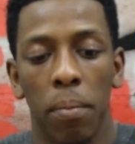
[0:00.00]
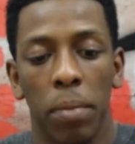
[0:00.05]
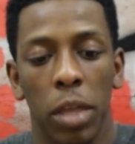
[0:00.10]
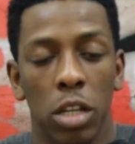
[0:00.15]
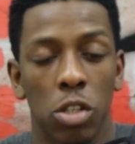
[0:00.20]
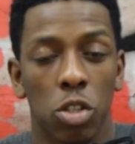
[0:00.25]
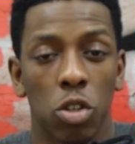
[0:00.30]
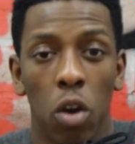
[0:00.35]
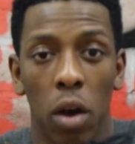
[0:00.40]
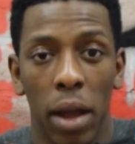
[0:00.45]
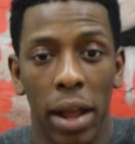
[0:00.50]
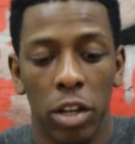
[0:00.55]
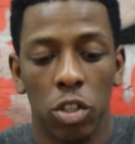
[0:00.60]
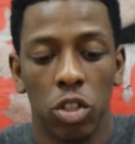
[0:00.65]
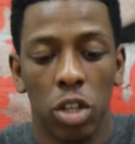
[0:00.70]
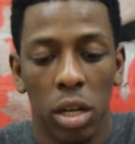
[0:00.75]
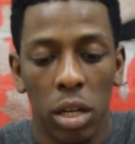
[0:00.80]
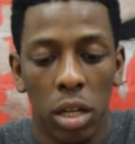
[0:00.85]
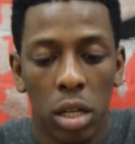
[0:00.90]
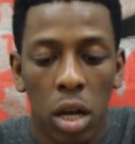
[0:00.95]
It's not
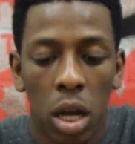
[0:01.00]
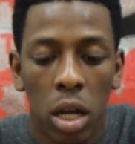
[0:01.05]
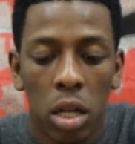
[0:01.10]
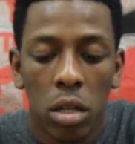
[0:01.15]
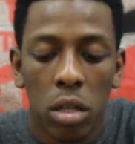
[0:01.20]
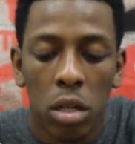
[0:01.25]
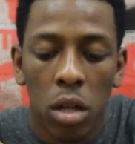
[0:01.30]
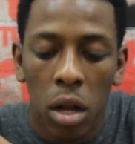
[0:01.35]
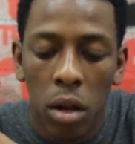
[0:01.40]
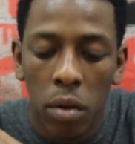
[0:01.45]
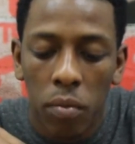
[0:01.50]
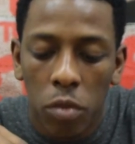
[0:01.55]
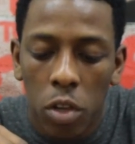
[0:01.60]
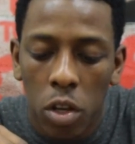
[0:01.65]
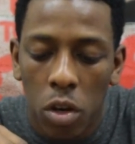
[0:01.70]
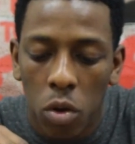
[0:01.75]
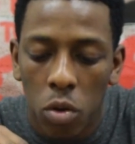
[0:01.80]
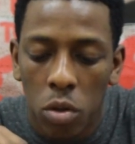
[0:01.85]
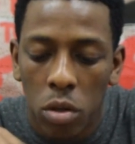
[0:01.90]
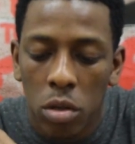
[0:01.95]
actually, you
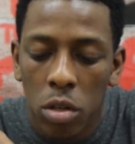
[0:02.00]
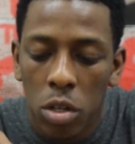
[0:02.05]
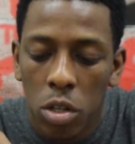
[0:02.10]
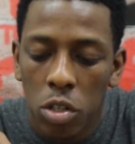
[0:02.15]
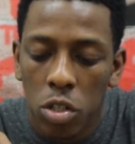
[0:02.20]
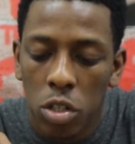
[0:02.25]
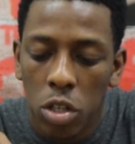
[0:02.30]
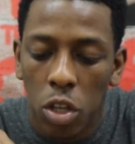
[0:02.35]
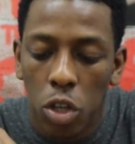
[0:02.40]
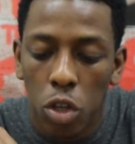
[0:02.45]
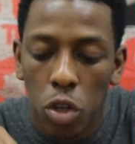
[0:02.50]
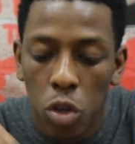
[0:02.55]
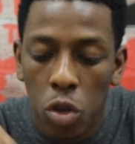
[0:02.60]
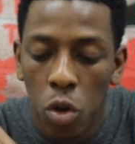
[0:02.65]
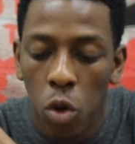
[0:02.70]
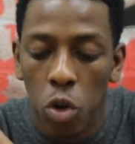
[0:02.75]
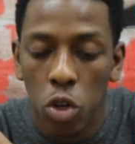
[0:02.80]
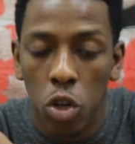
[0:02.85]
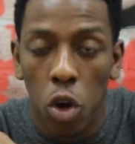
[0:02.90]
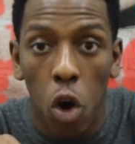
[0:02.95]
know,
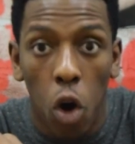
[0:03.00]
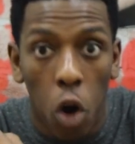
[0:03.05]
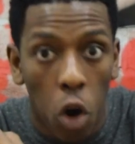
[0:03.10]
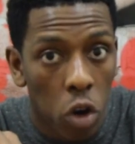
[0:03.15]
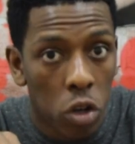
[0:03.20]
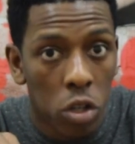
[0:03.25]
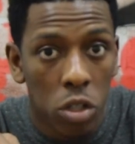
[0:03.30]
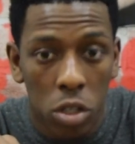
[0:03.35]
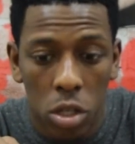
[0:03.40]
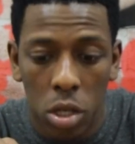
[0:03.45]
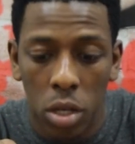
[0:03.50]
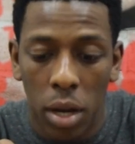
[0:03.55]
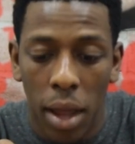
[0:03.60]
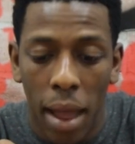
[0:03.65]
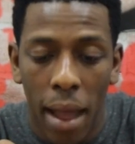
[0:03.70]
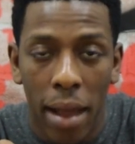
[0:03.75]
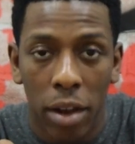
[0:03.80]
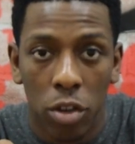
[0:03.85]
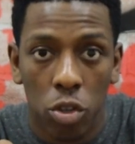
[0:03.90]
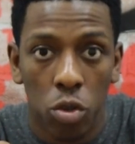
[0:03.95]
secured onto the
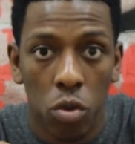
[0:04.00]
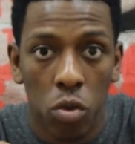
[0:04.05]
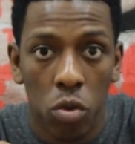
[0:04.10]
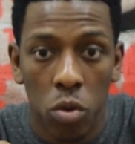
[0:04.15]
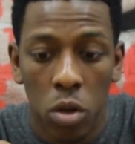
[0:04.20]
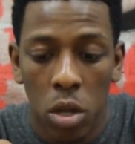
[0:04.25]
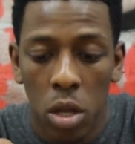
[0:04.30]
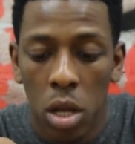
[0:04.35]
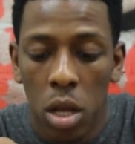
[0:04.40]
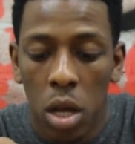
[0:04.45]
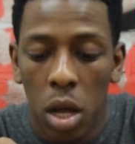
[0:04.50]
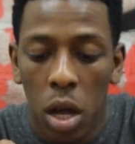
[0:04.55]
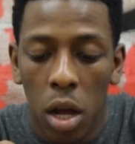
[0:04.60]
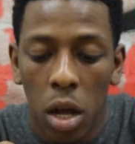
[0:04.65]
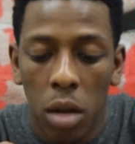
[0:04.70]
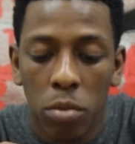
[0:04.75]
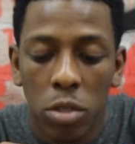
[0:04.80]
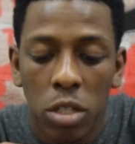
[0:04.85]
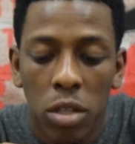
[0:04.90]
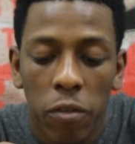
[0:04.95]
actual
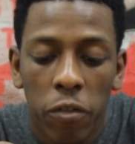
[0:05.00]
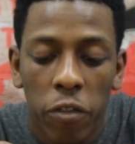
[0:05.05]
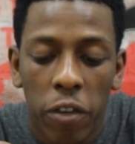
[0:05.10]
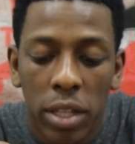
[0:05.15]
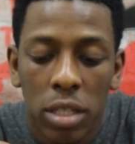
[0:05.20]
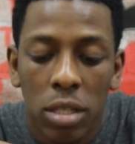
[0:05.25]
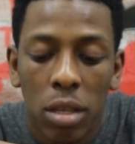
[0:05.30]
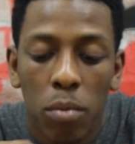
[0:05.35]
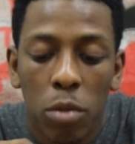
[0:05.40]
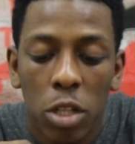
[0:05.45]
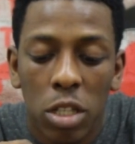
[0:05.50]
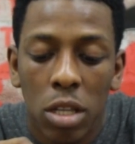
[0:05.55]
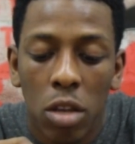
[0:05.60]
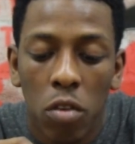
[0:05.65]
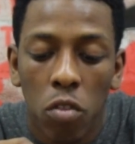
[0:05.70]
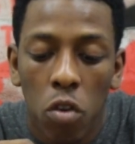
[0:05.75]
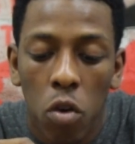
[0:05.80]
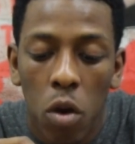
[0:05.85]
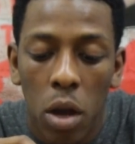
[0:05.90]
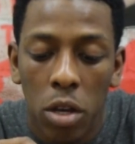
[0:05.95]
synthetic
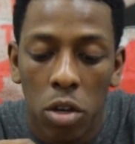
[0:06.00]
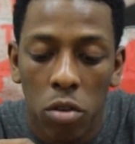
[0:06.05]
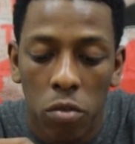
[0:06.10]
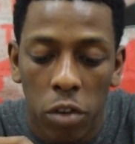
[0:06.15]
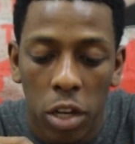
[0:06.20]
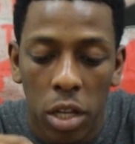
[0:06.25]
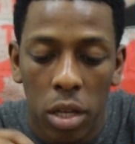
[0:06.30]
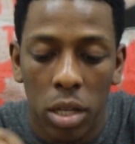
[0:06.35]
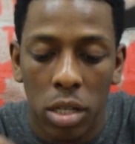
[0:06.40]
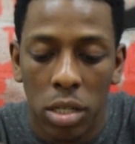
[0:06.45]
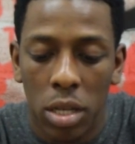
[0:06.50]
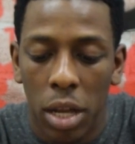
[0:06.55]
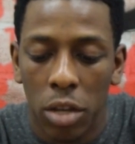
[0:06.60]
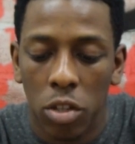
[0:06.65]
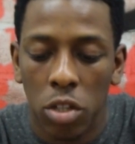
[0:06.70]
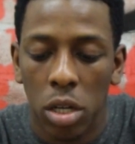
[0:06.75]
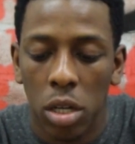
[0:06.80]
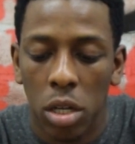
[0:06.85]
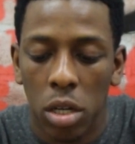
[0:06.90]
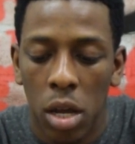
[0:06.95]
material under it. It's
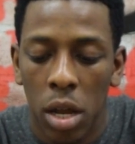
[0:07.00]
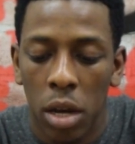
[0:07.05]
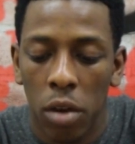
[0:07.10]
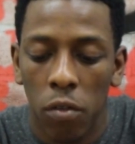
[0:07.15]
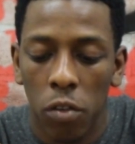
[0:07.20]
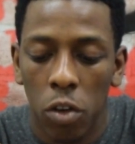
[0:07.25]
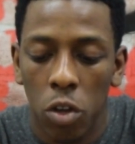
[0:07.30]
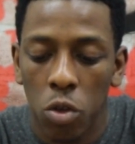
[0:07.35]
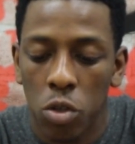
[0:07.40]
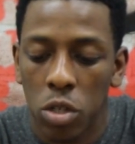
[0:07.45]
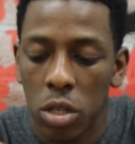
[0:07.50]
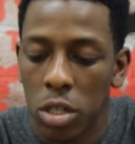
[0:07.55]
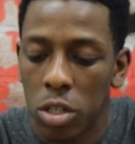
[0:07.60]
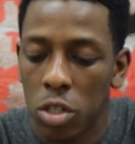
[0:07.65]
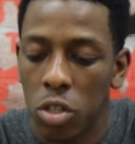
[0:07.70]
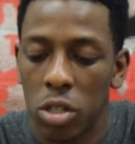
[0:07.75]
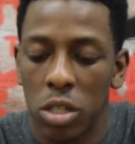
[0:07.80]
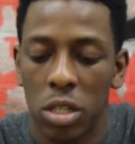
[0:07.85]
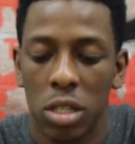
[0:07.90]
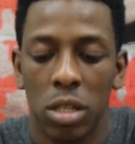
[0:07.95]
actually kind of loose. It's
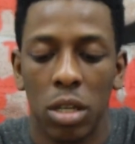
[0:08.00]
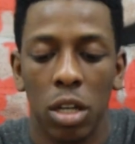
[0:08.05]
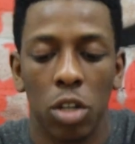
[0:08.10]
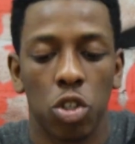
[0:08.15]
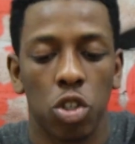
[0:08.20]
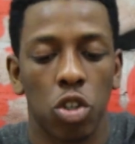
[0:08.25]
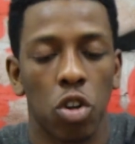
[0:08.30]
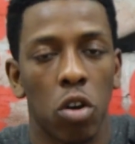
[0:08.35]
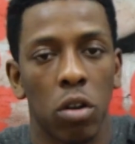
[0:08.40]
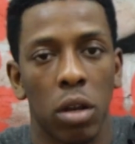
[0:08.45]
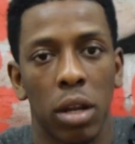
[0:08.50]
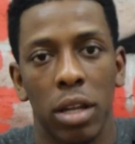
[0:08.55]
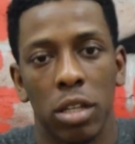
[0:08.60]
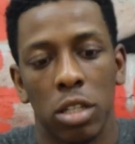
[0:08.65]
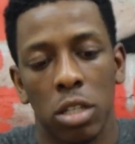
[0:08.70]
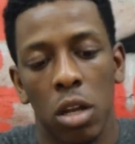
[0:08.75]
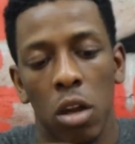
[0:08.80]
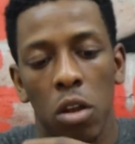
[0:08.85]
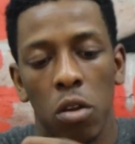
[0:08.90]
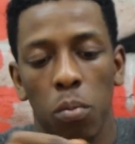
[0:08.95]
just stitched on at
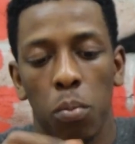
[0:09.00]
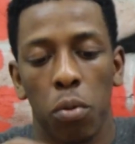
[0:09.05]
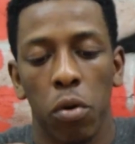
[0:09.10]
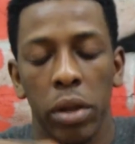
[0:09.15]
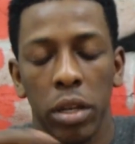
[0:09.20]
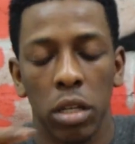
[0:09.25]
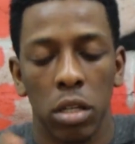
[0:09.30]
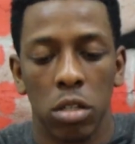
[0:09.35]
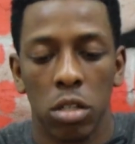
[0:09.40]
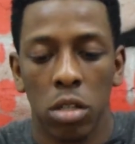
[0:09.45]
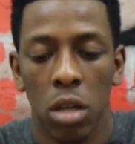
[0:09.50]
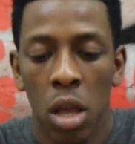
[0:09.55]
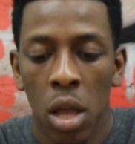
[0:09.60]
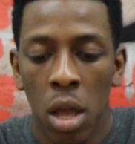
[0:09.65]
certain points